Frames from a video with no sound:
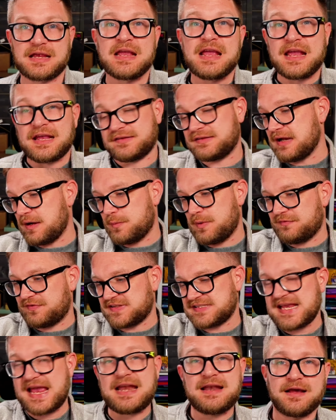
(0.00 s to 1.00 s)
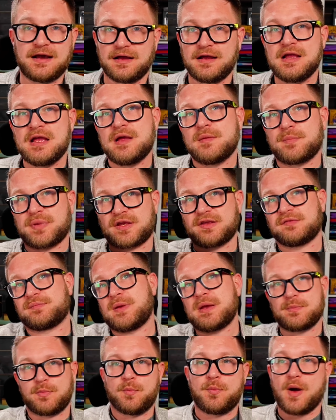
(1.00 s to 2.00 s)
is now worth a tenner because
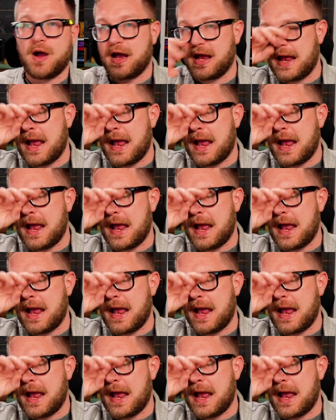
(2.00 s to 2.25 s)
people buy it.